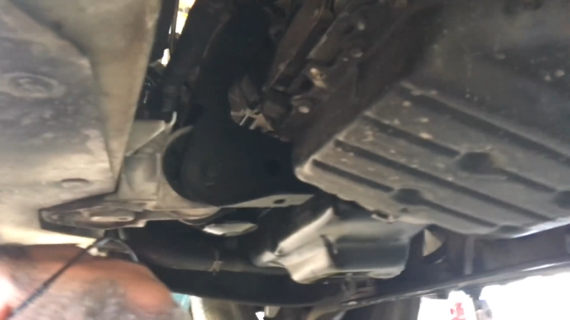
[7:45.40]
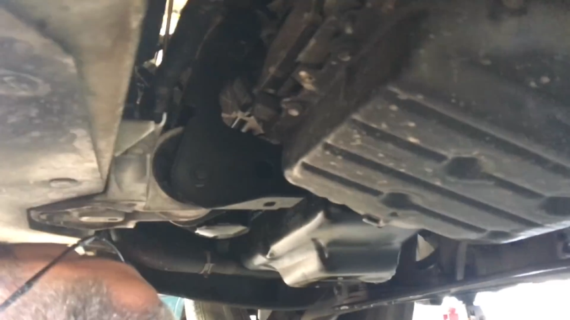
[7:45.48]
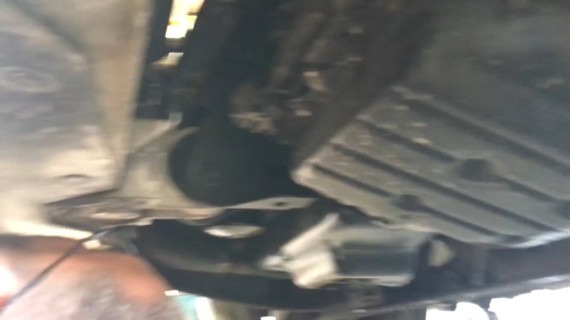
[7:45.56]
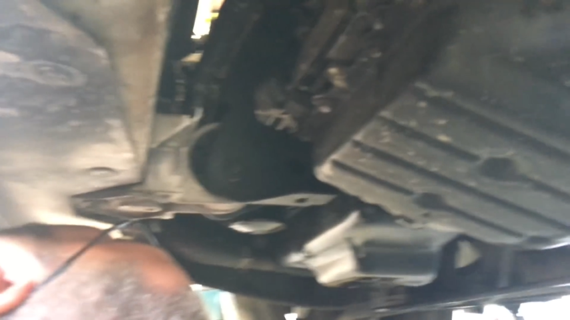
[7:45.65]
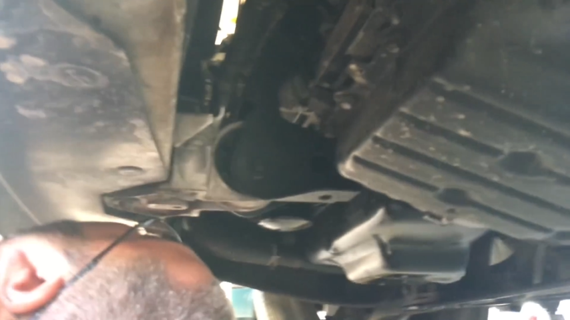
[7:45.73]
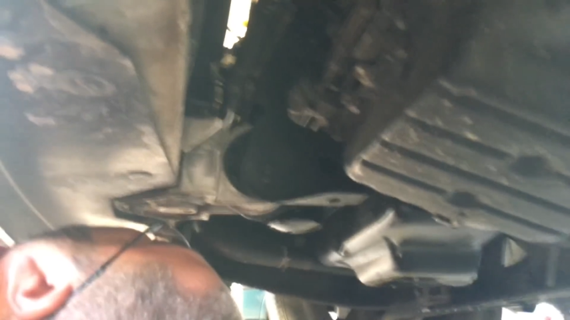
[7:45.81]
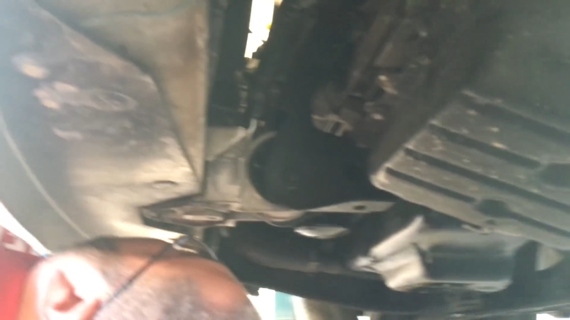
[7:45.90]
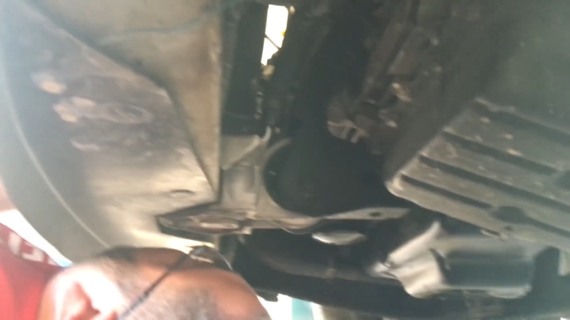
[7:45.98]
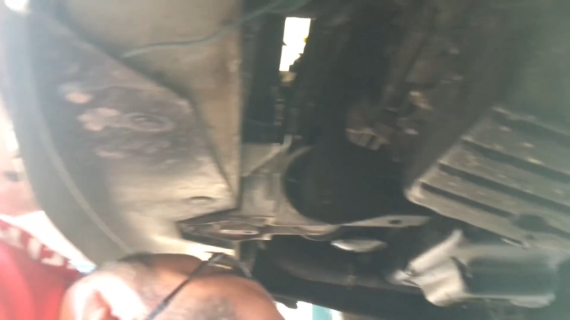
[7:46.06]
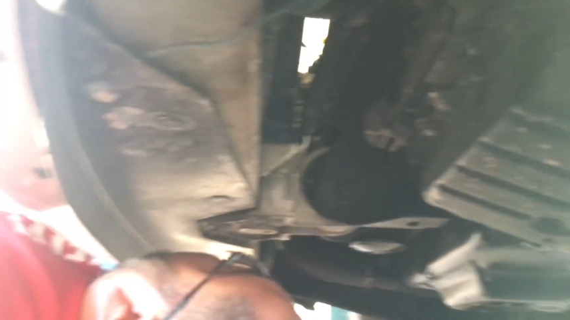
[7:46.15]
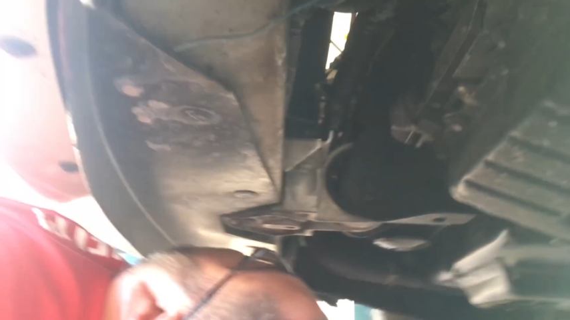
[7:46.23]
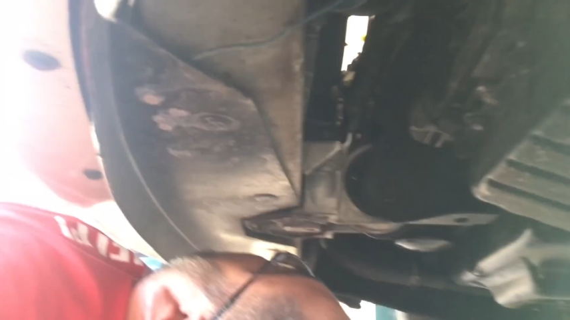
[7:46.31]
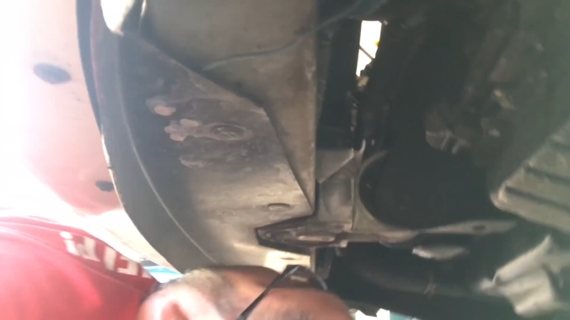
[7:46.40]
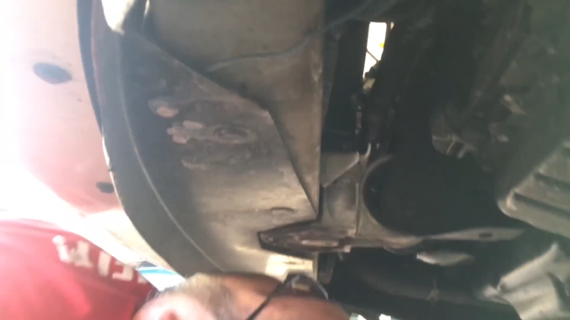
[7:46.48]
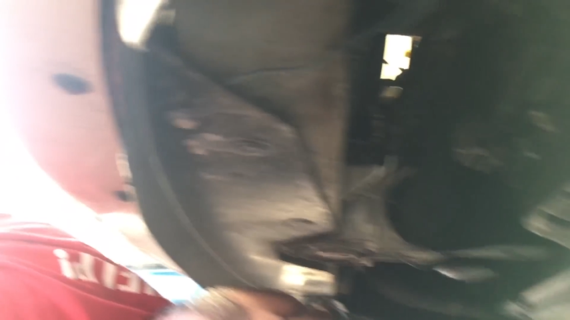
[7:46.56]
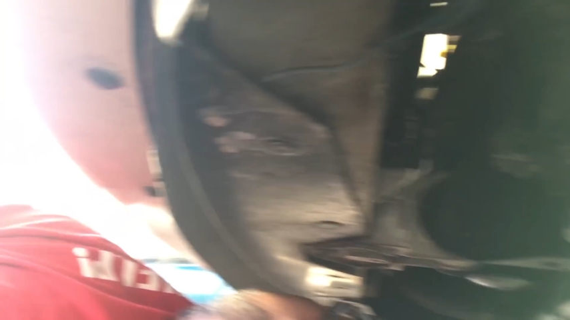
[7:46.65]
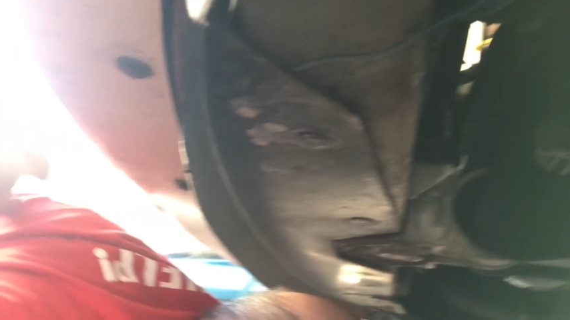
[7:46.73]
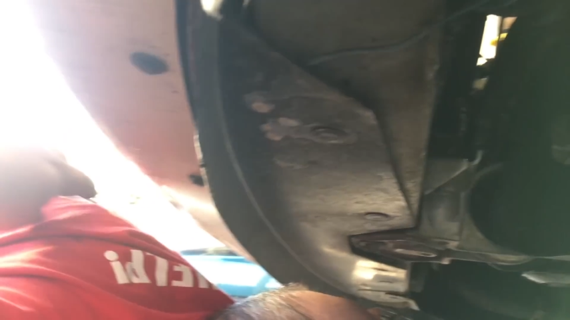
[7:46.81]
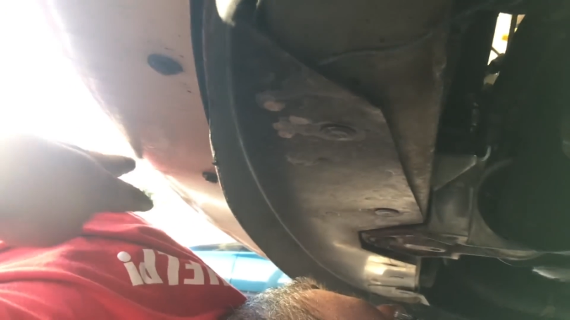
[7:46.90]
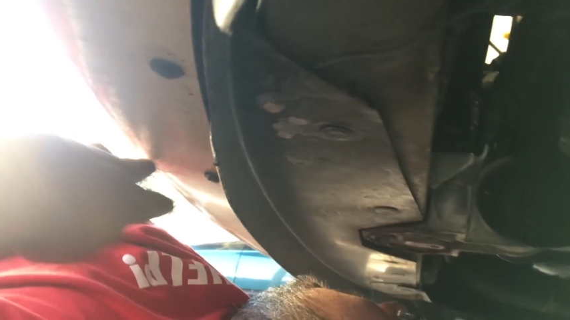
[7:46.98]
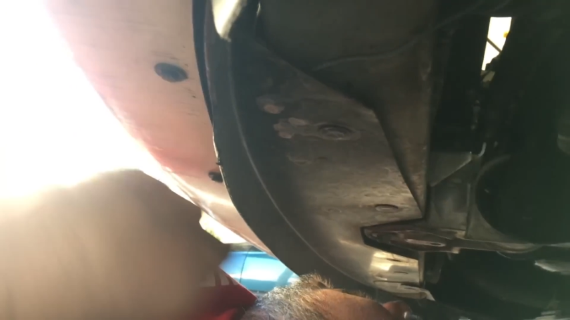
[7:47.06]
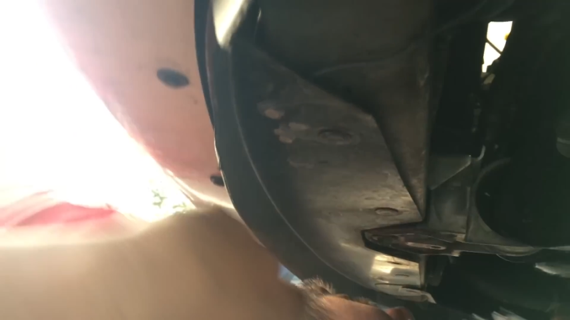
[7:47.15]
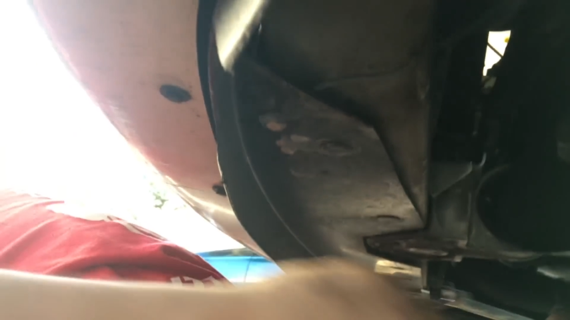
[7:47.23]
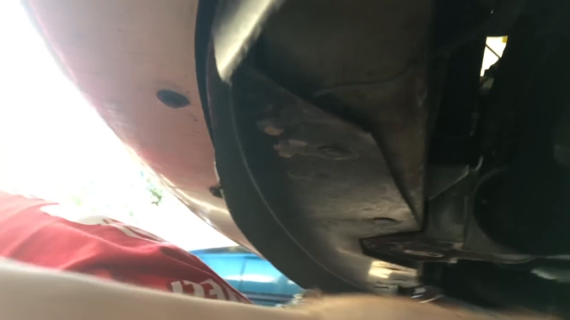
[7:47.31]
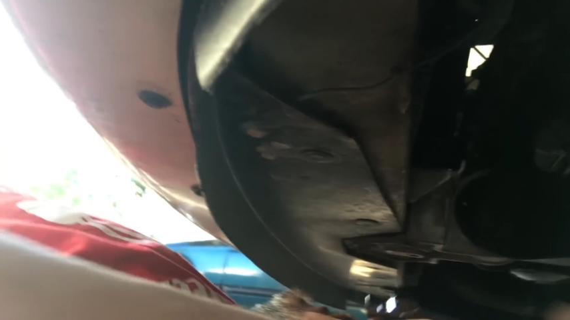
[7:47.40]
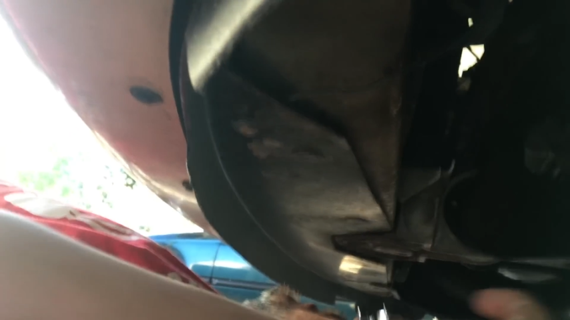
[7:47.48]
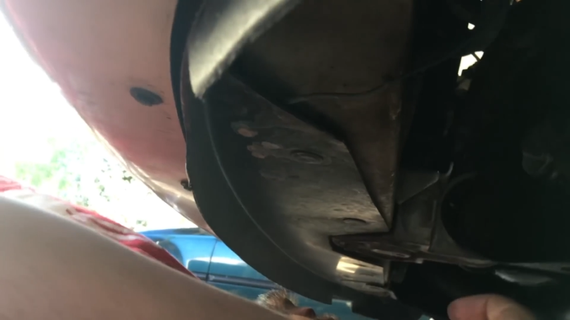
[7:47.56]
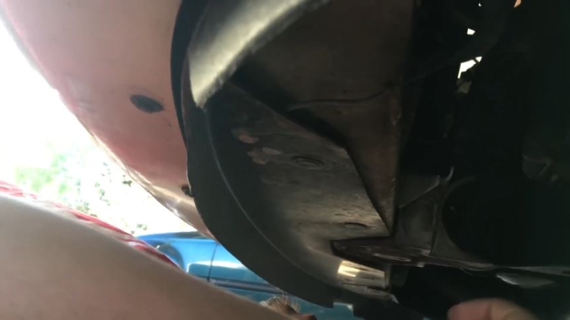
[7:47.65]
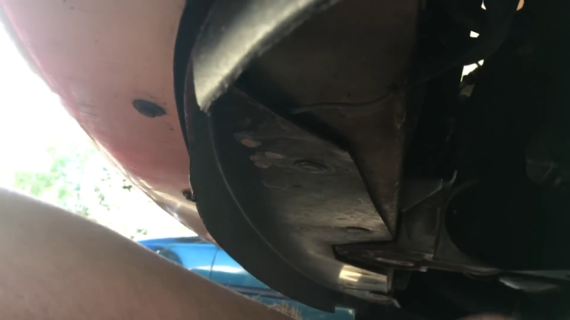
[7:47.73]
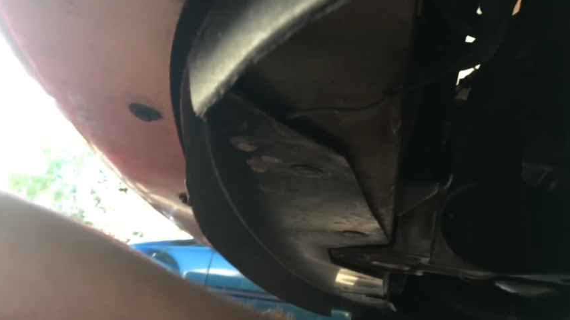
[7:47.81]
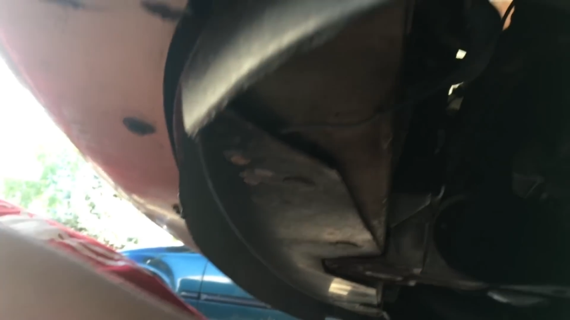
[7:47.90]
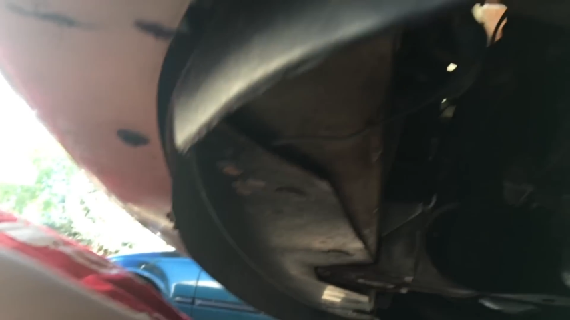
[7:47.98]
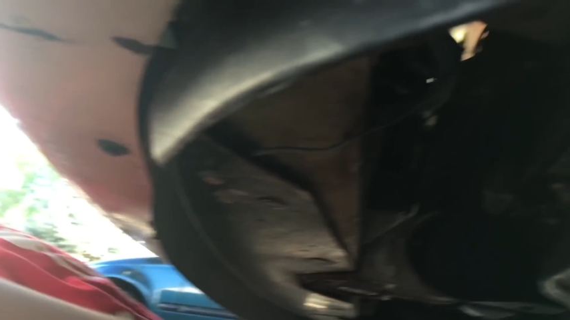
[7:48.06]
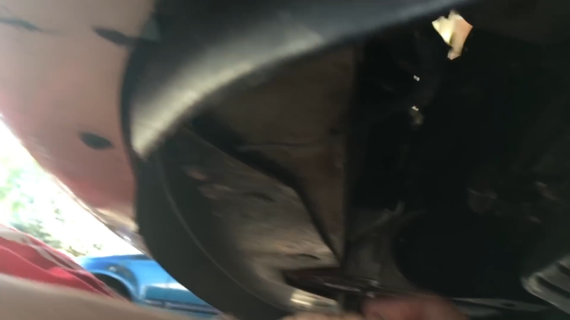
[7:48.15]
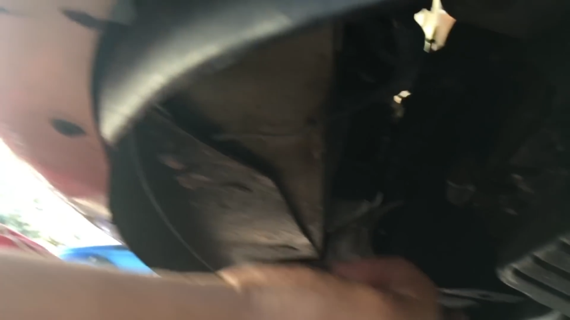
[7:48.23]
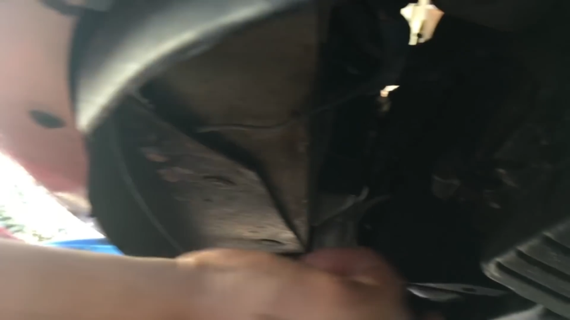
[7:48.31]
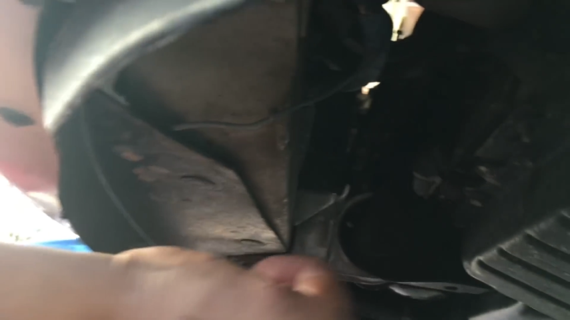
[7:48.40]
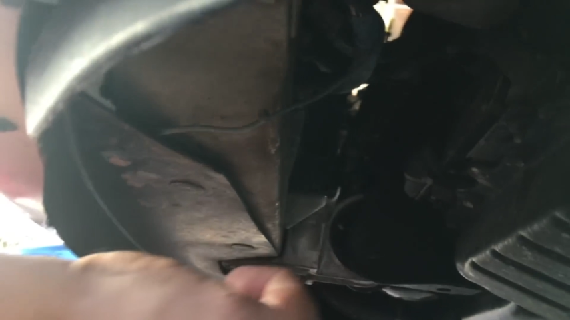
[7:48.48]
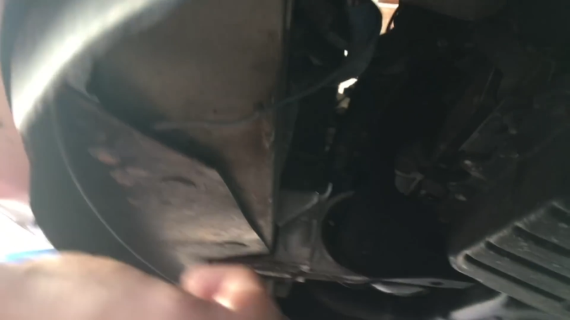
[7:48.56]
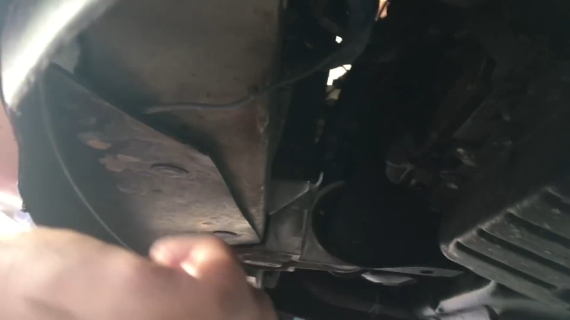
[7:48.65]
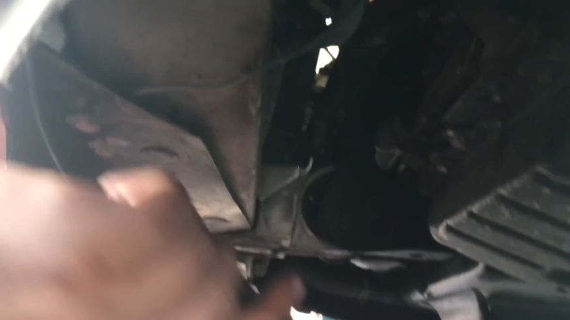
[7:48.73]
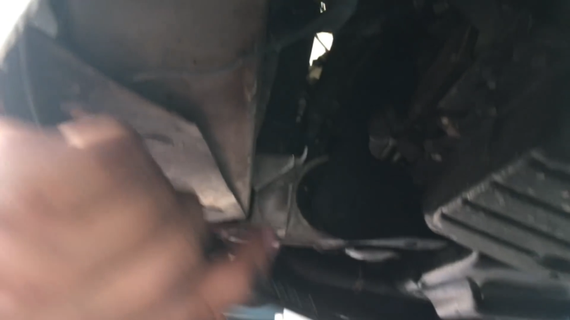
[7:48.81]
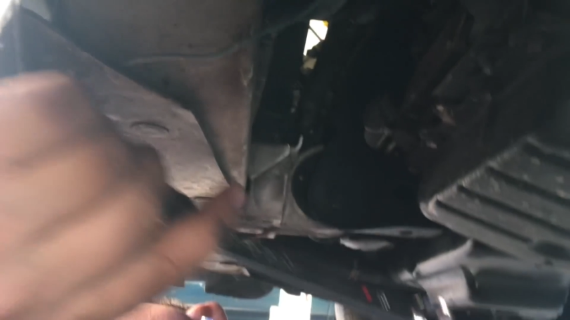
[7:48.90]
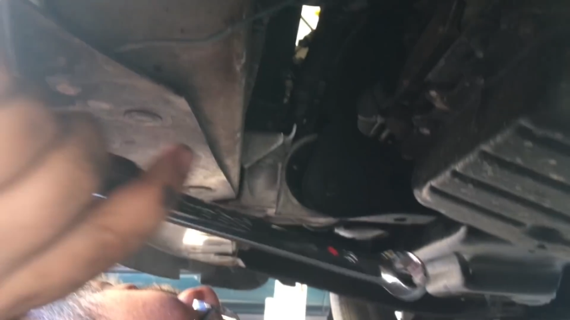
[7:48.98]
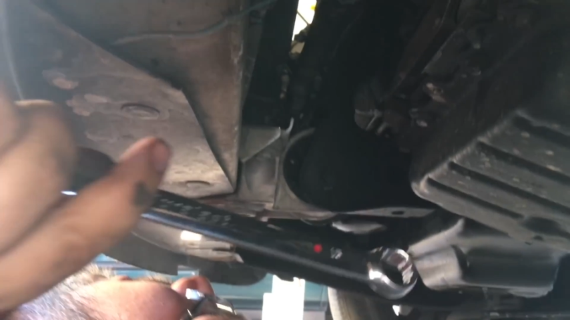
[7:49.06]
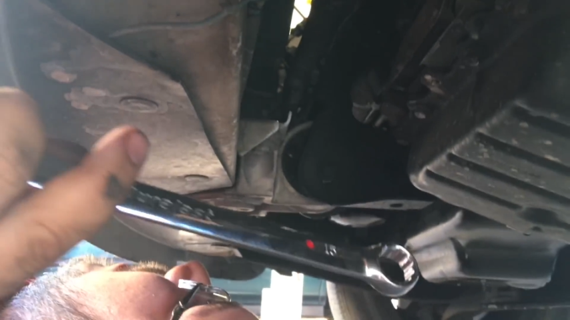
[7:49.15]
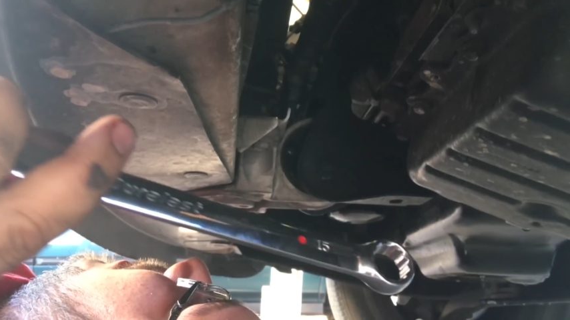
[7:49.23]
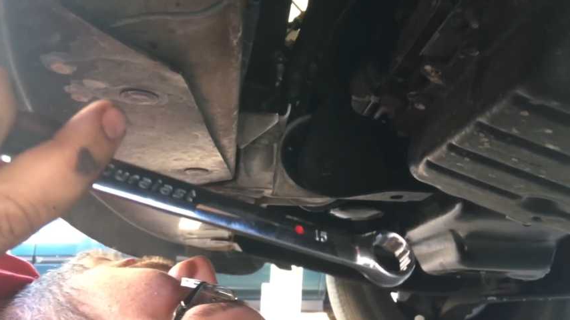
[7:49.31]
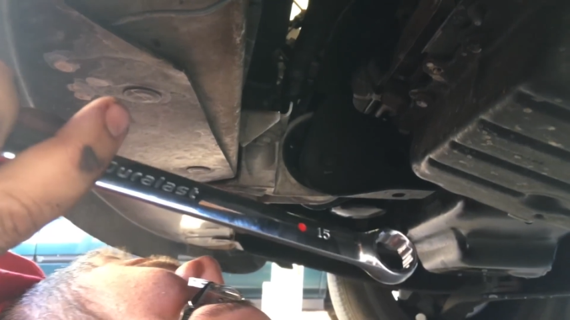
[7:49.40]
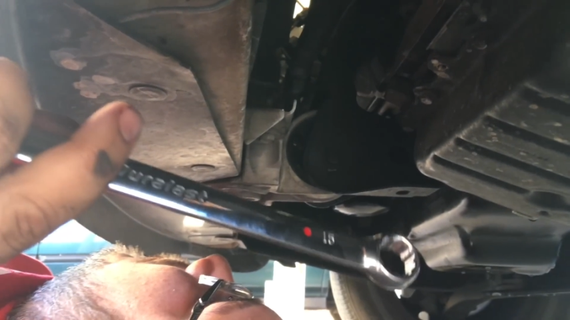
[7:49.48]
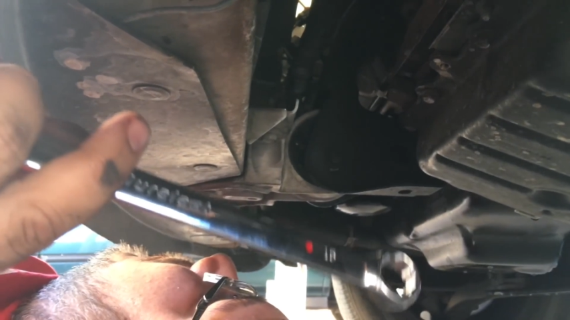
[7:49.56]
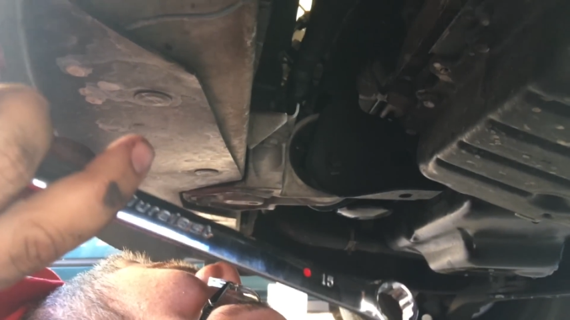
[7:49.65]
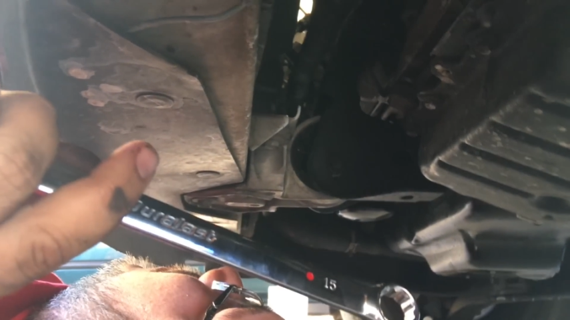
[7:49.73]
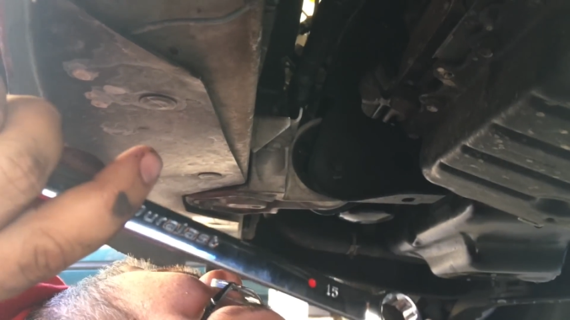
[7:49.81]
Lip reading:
[unreadable: no face in view]